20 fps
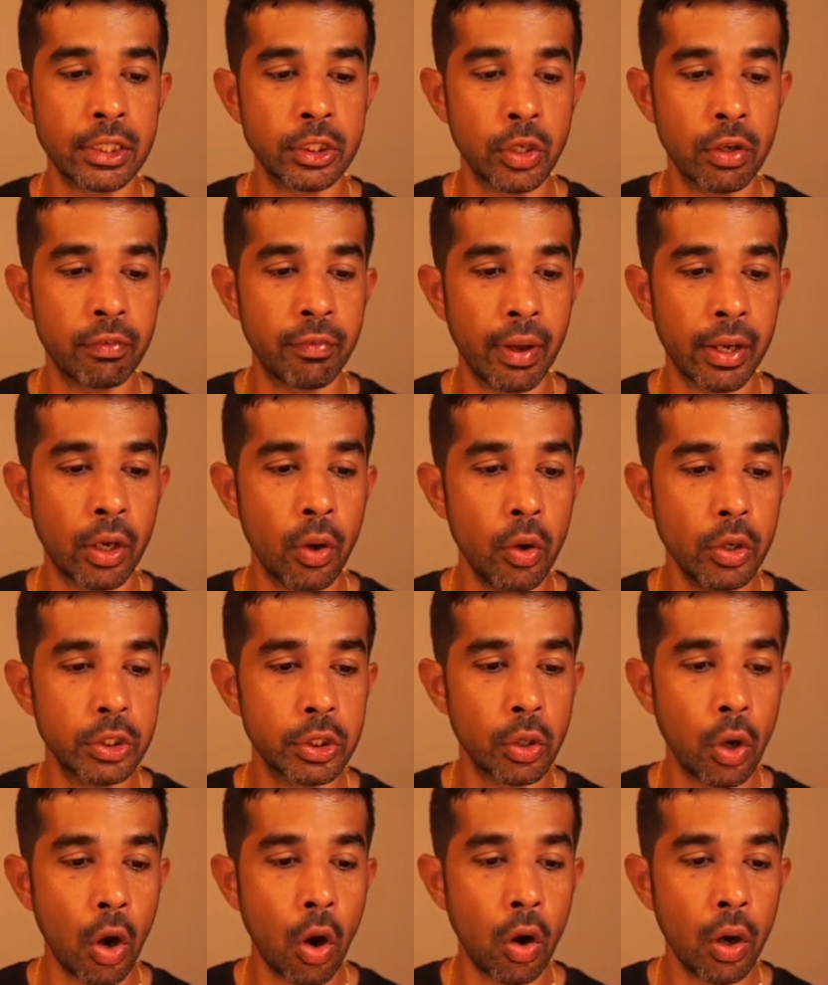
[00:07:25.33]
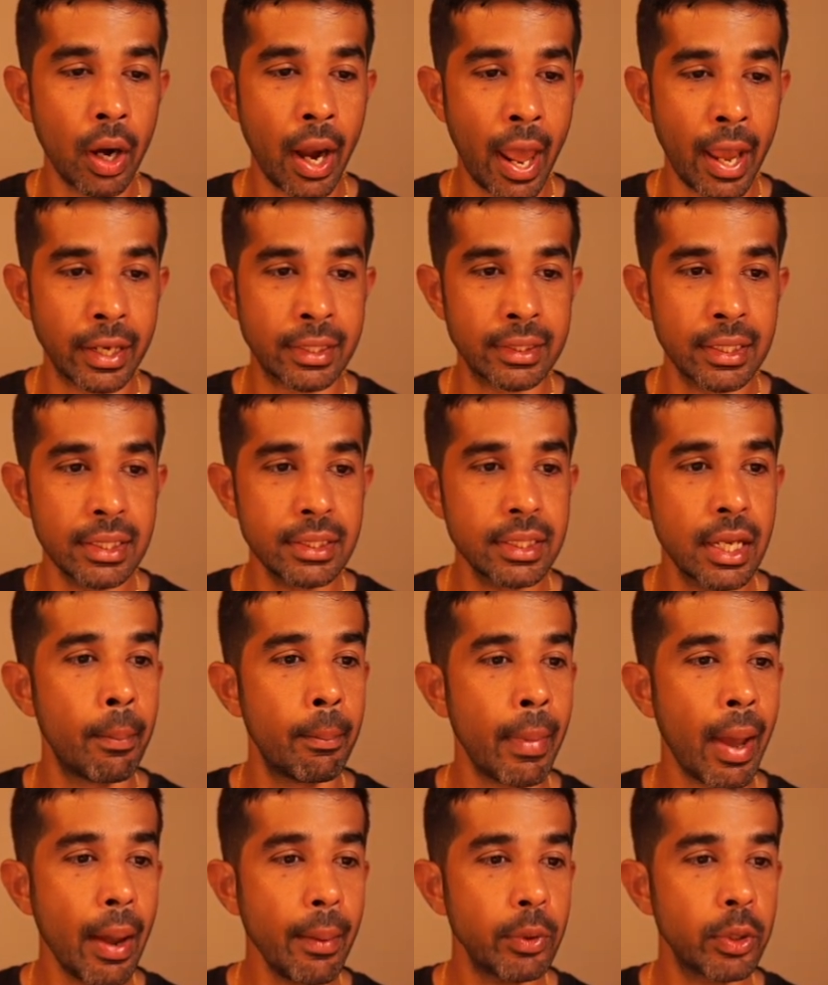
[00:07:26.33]
So if I go to all access,
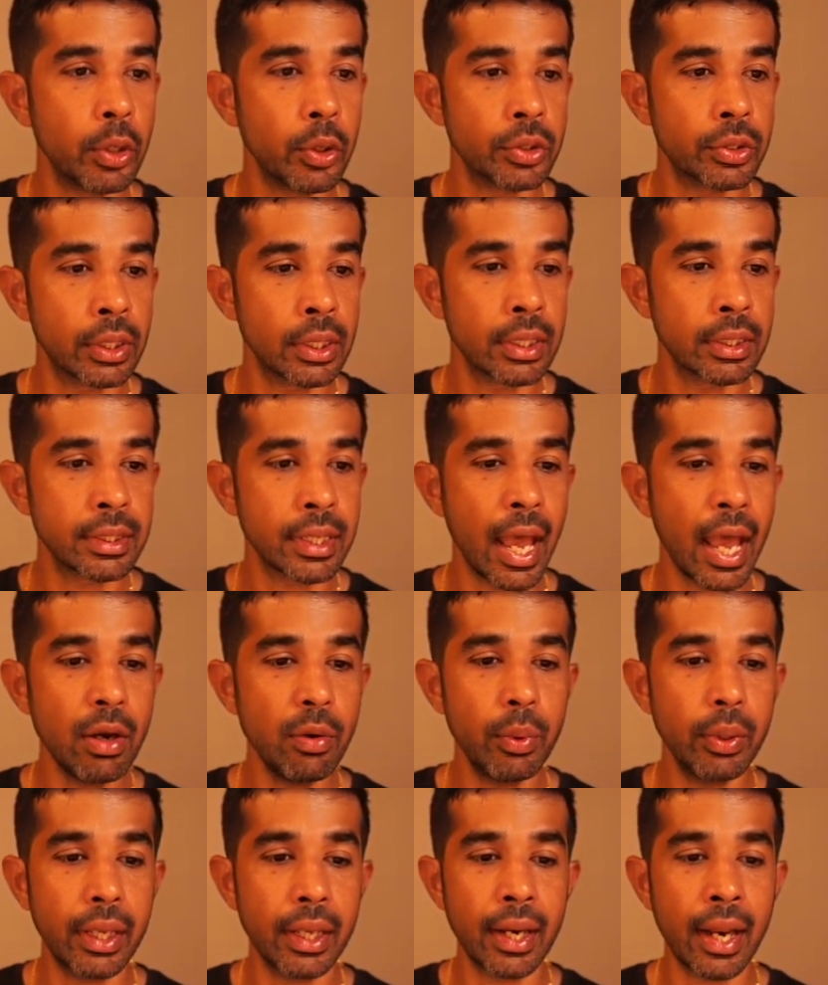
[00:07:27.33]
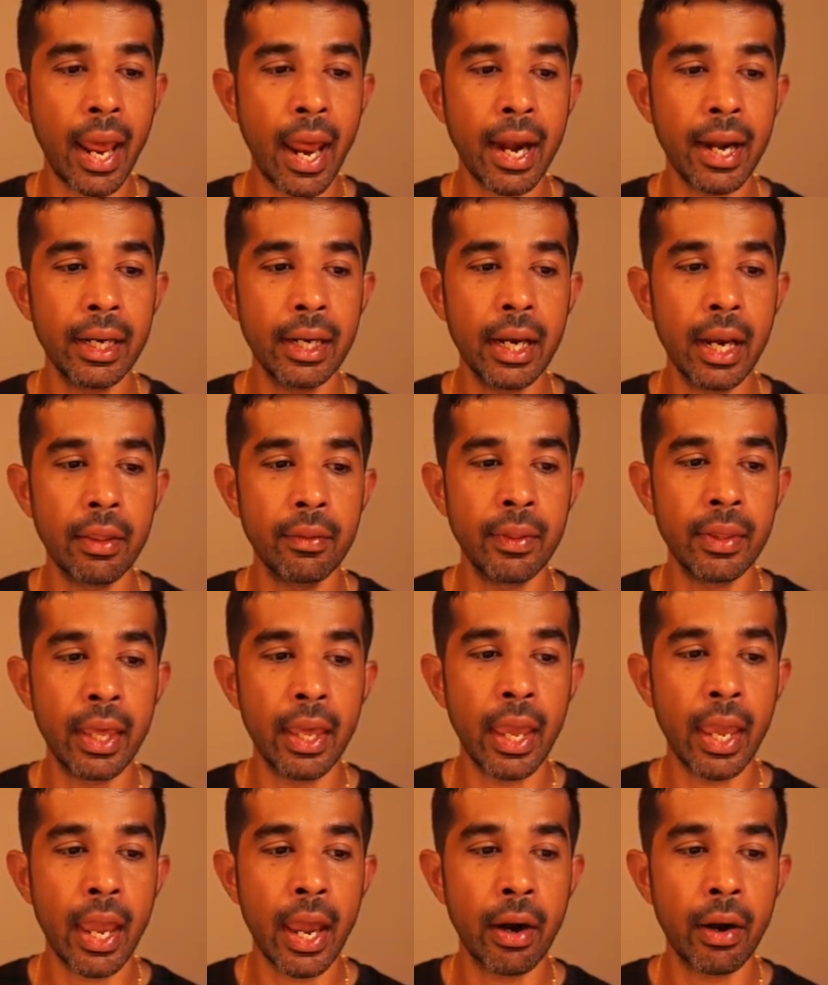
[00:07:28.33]
map users, and we can add in
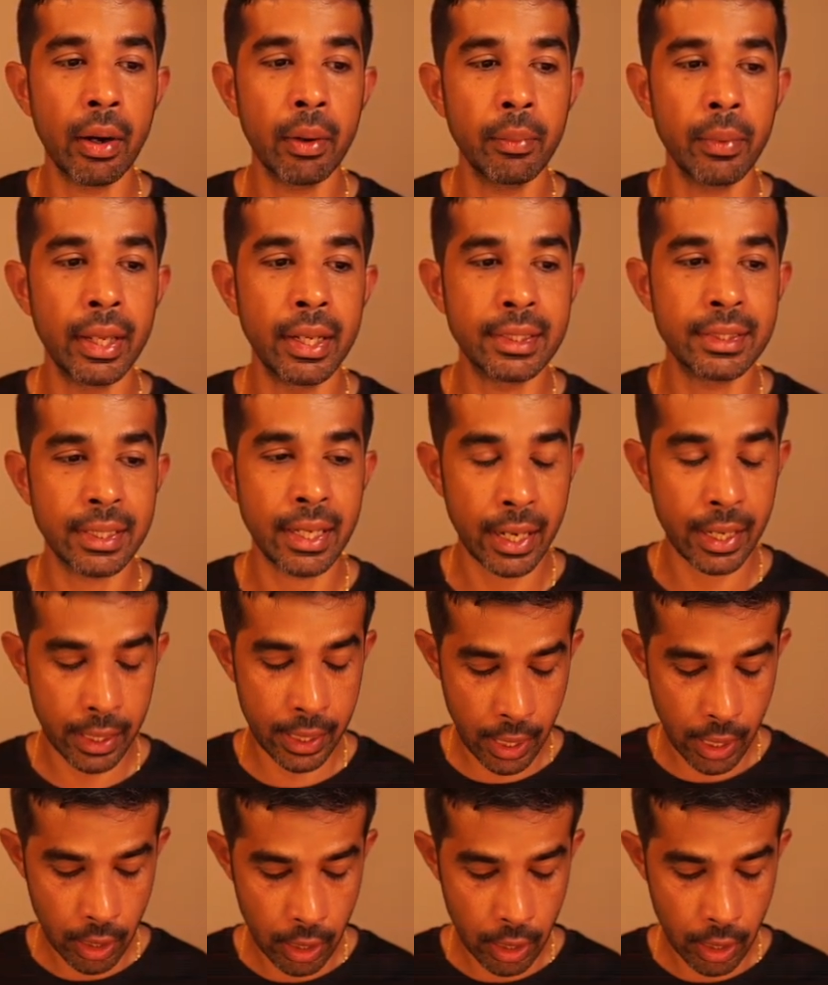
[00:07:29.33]
the ARM inside here.